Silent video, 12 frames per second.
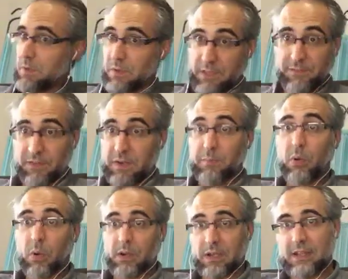Although it's very
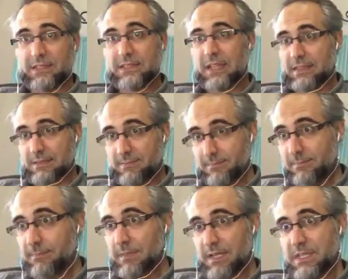important, it's not
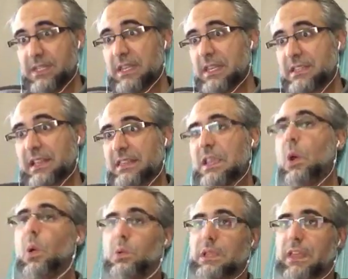the
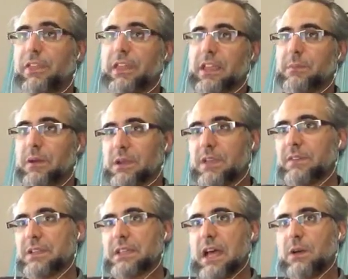only thing about
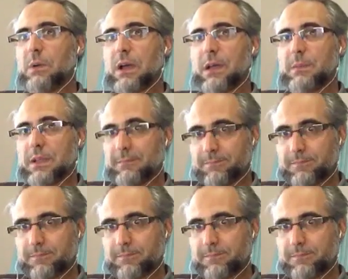giving dawah. I mean,